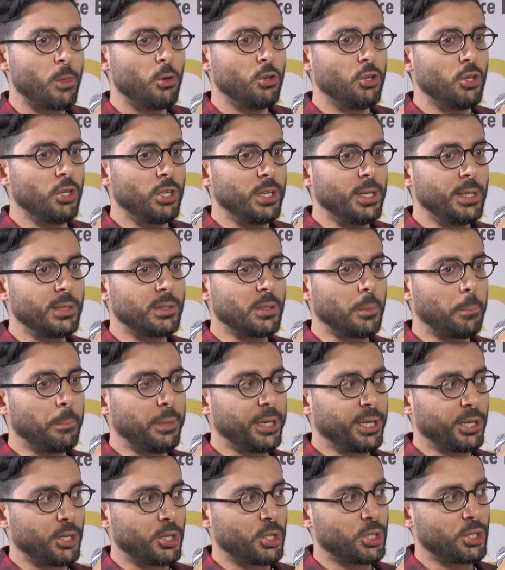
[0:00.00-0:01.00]
you need a
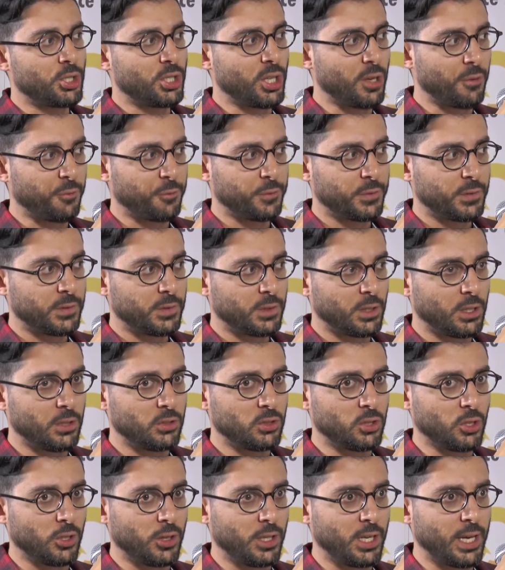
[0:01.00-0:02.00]
bigger shift
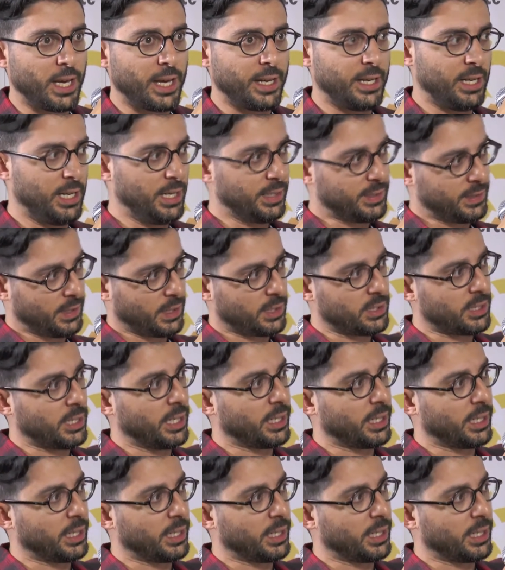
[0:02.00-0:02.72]
into the analytics,